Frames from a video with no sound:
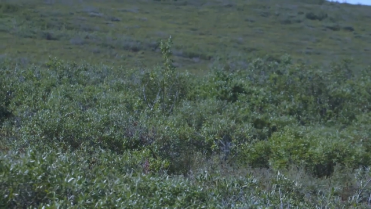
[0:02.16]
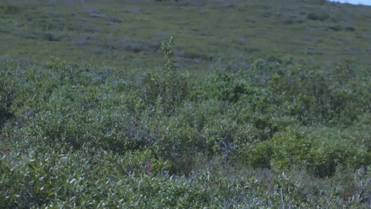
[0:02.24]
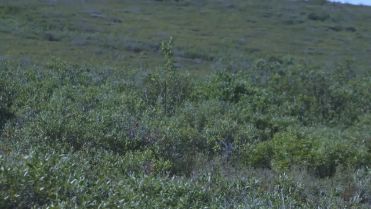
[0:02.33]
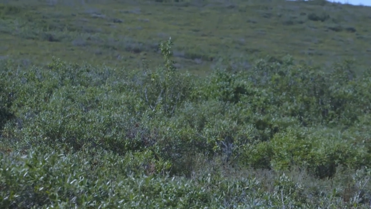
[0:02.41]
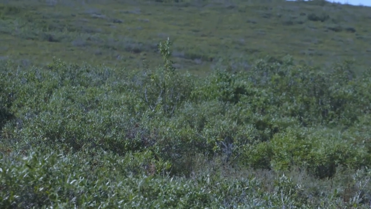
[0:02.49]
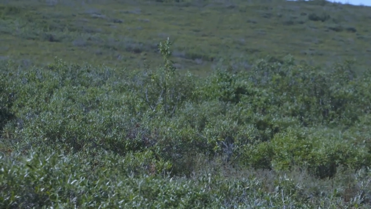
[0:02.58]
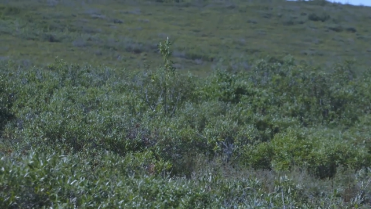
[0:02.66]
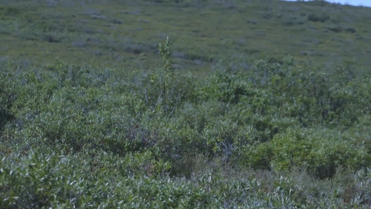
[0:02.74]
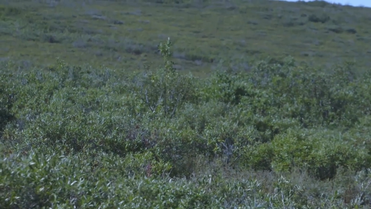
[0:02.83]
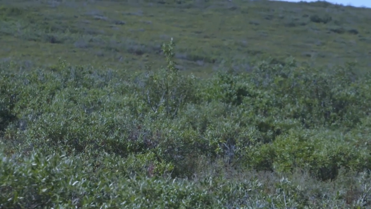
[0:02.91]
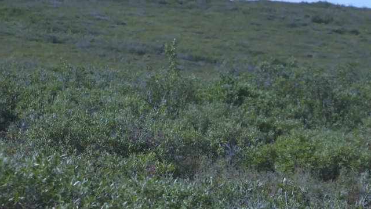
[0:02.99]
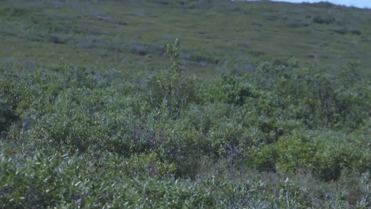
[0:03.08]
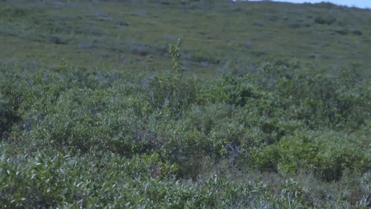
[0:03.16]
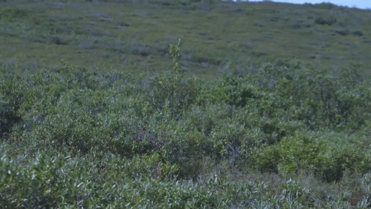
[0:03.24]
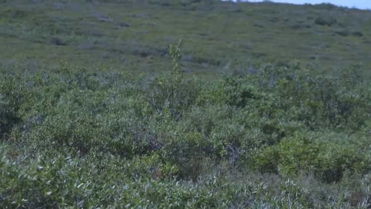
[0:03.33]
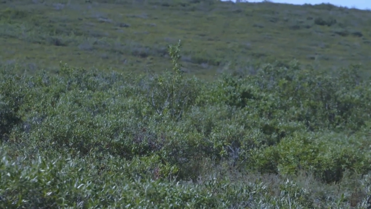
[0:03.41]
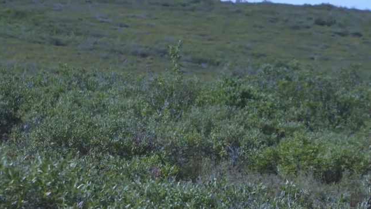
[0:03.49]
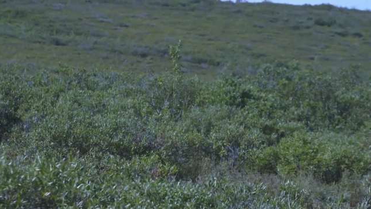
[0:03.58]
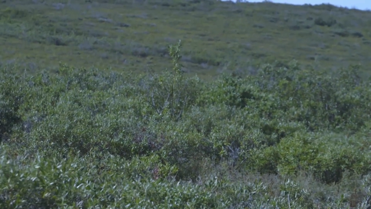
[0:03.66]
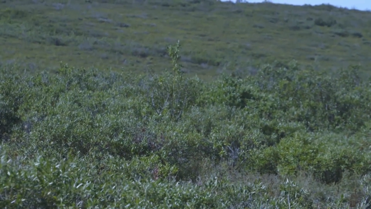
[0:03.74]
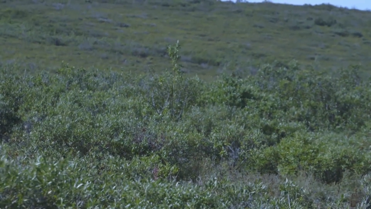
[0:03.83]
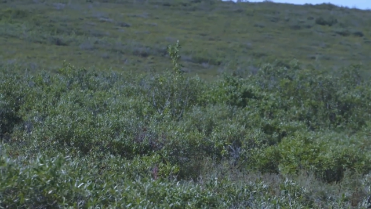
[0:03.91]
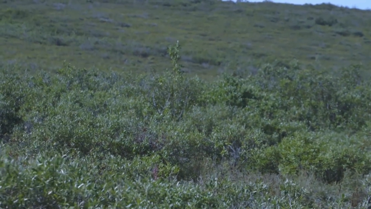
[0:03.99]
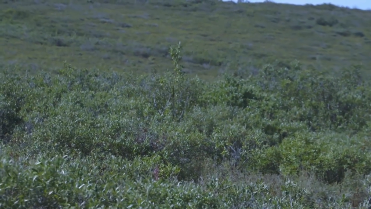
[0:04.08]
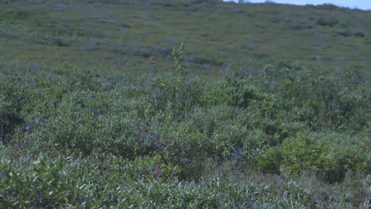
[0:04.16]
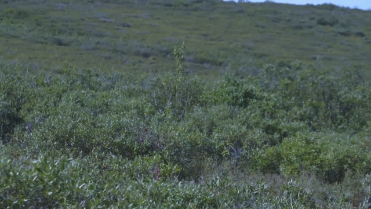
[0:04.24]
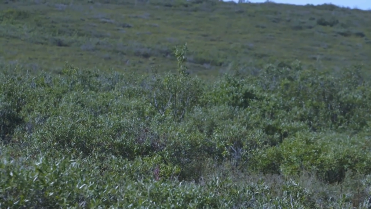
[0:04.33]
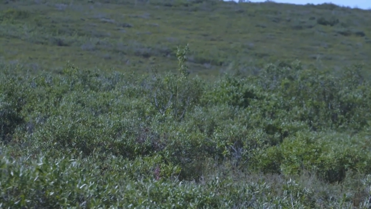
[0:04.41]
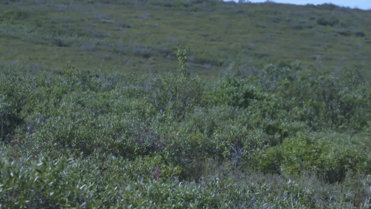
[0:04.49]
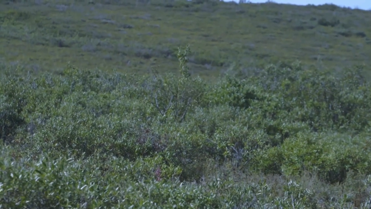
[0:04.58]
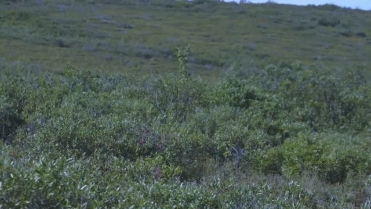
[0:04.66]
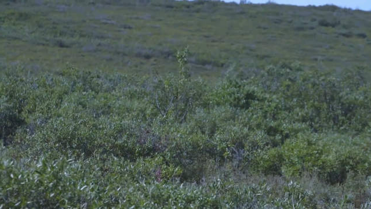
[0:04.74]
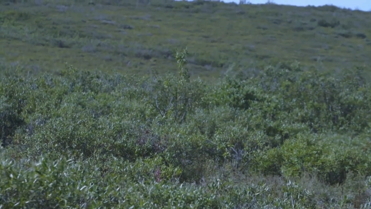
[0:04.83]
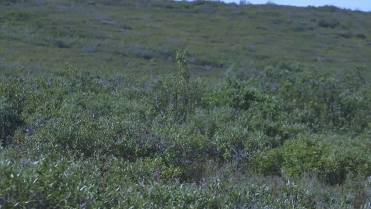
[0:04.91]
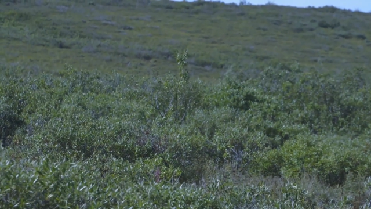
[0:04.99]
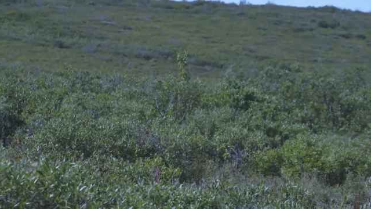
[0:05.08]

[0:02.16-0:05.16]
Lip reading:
Nobody's mouth can be seen.